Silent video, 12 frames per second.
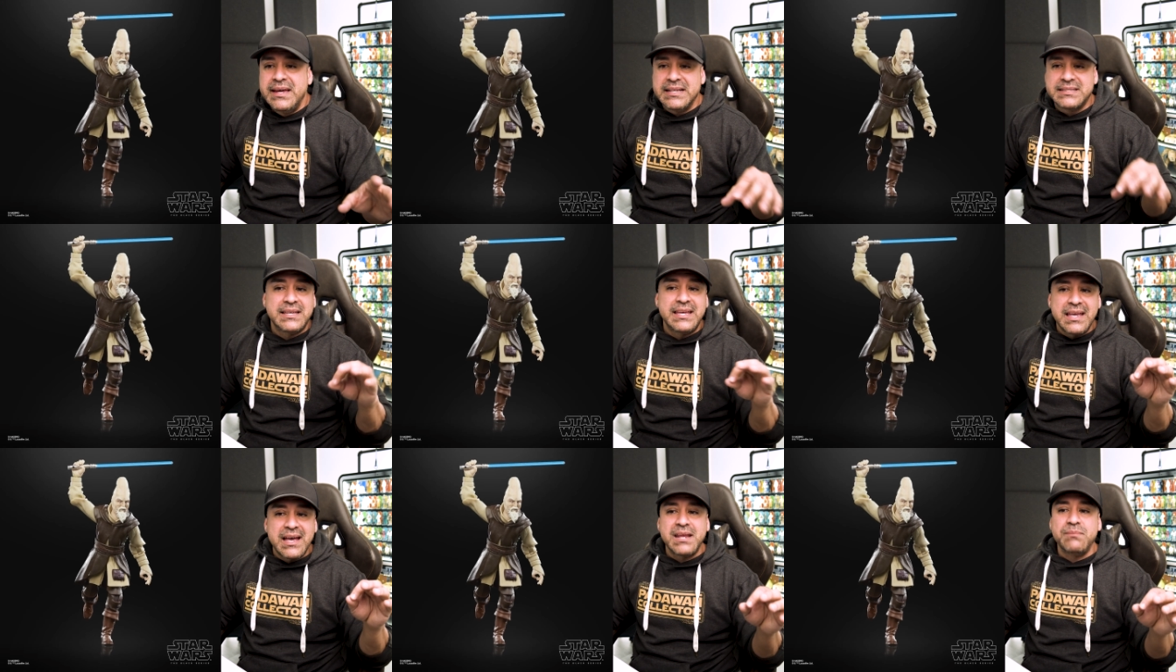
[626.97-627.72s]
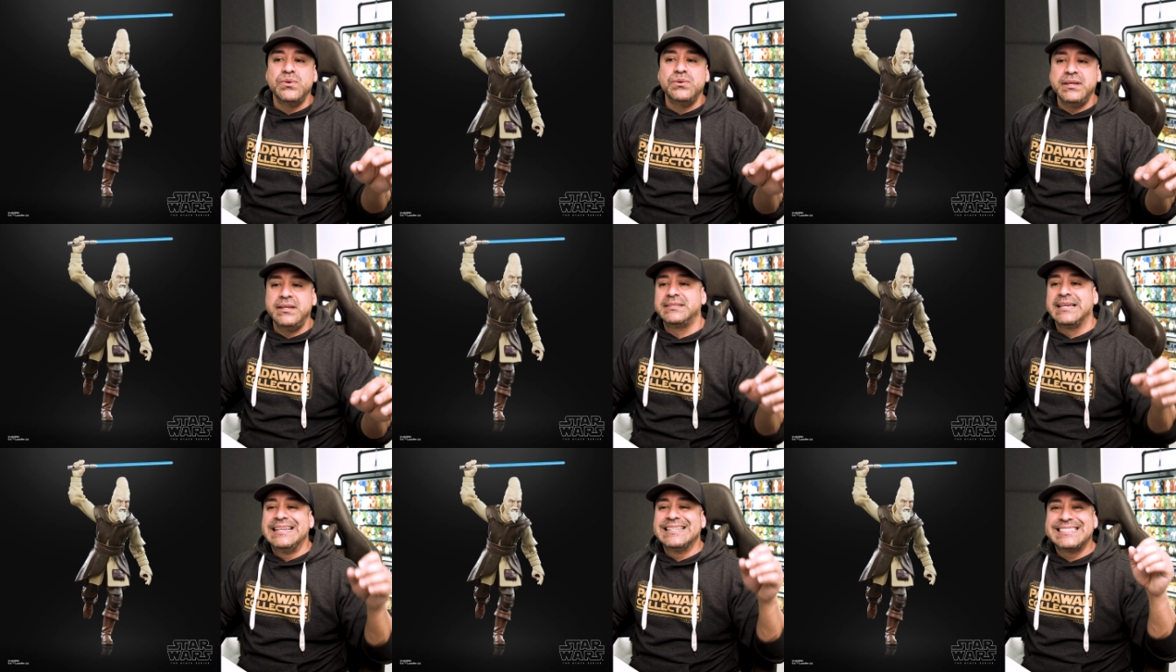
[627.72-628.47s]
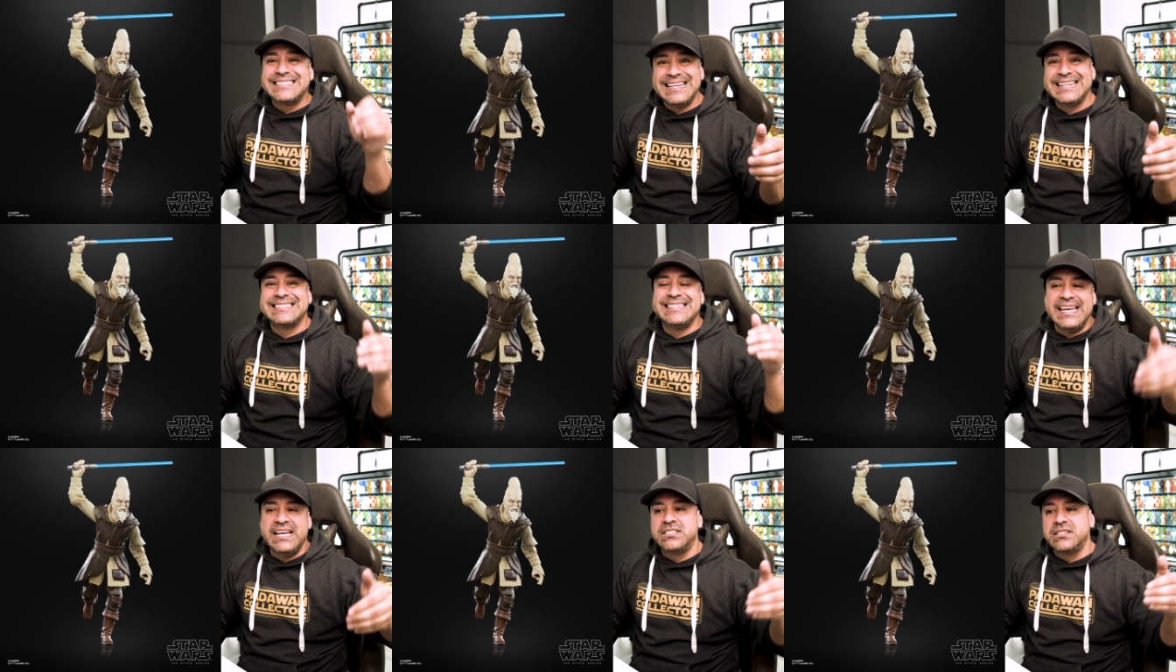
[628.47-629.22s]
is the Ki-Adi-Mundi's
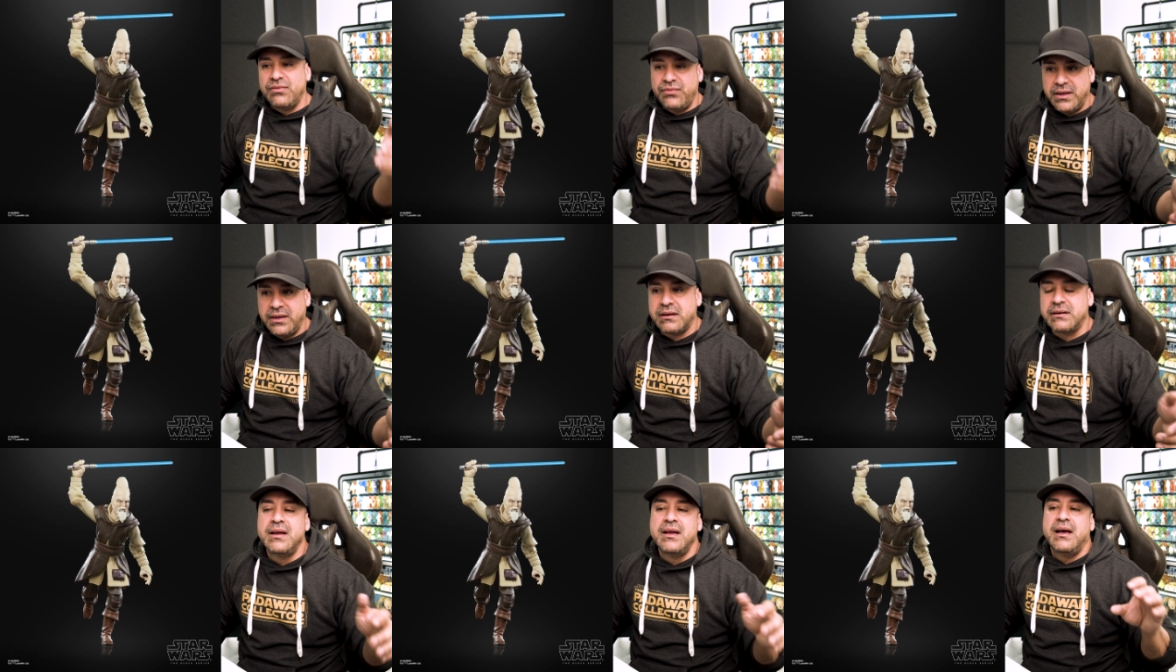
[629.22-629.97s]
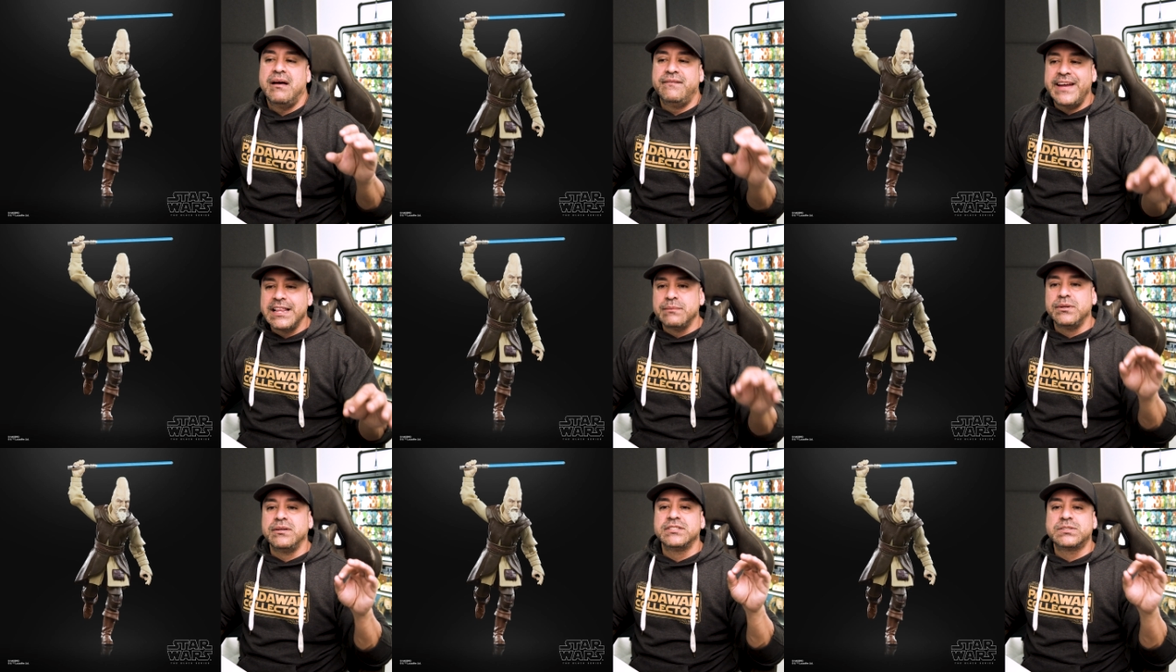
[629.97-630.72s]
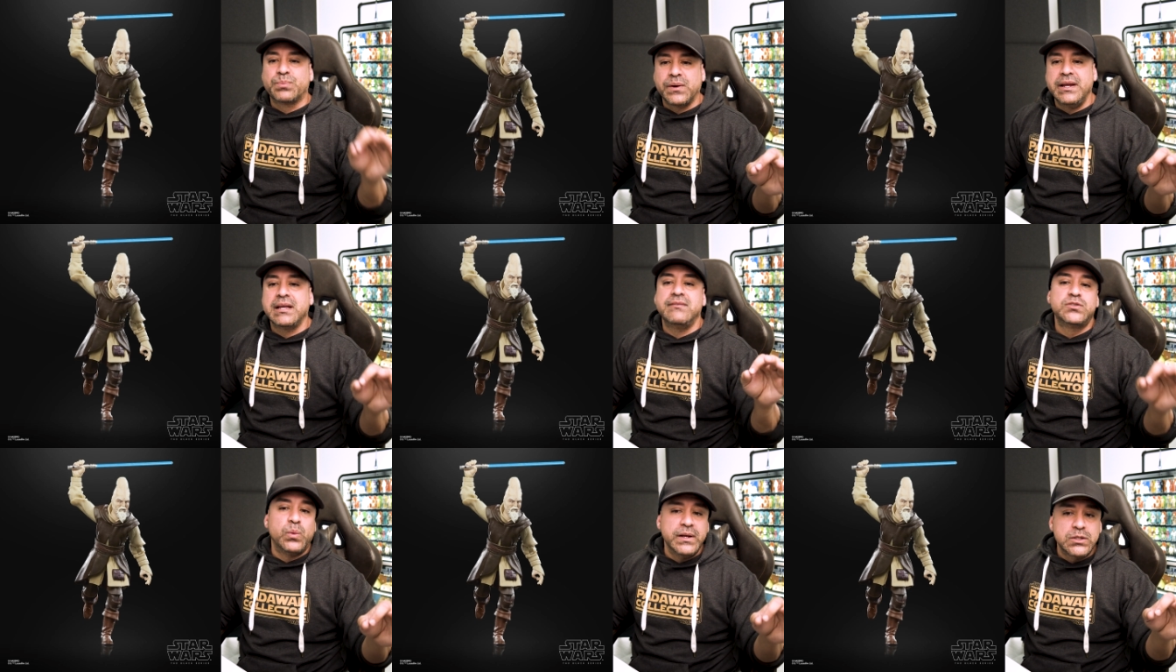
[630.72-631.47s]
6-inch figure, available spring
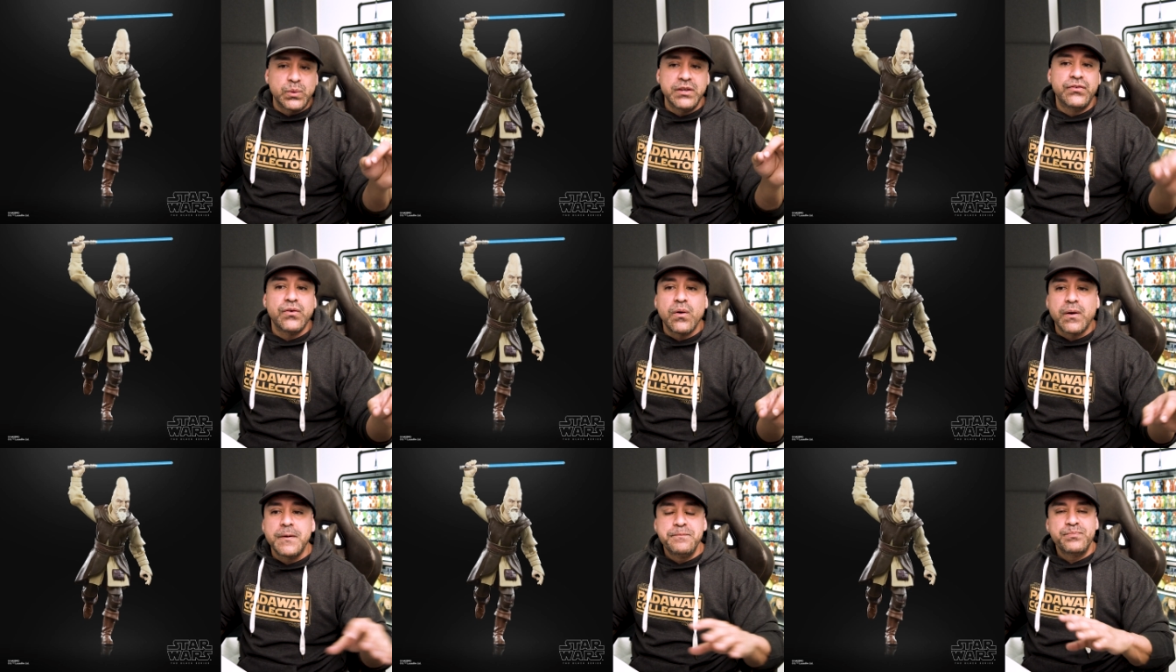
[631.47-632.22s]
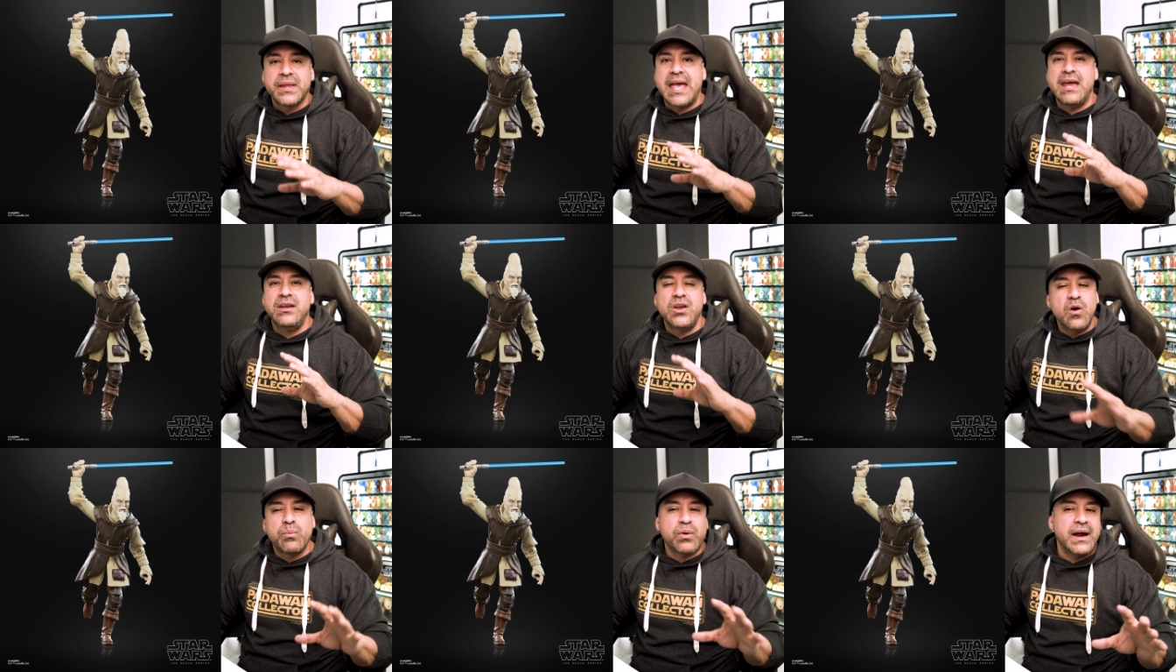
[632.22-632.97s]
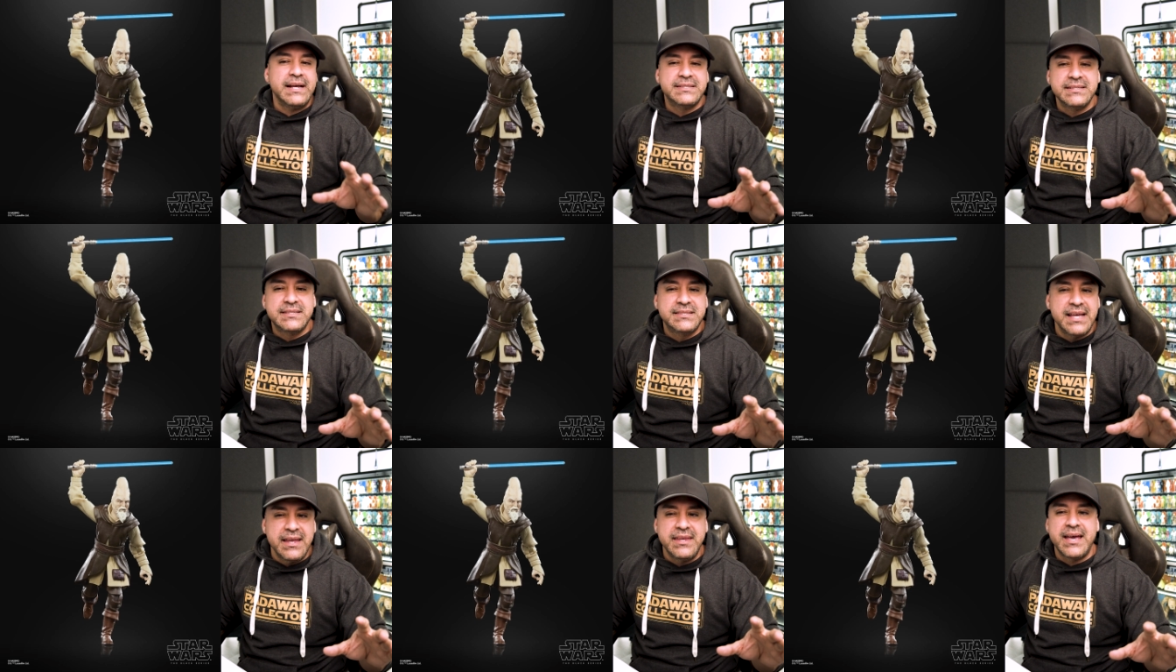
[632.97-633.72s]
of 2024, and no price is
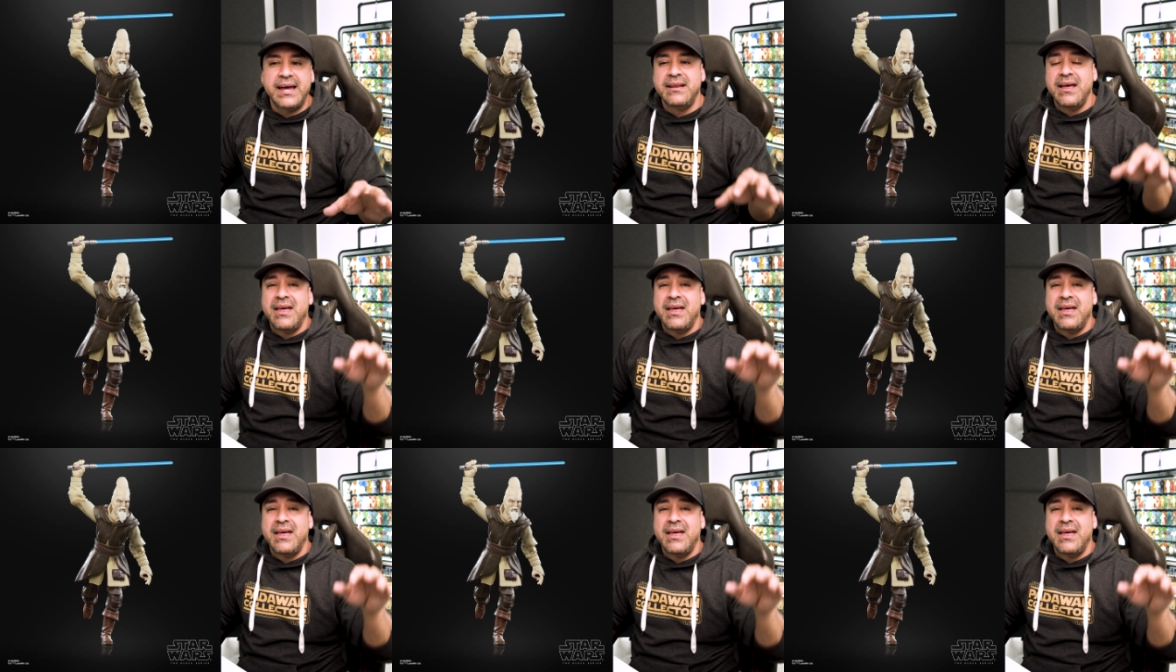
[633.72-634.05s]
set yet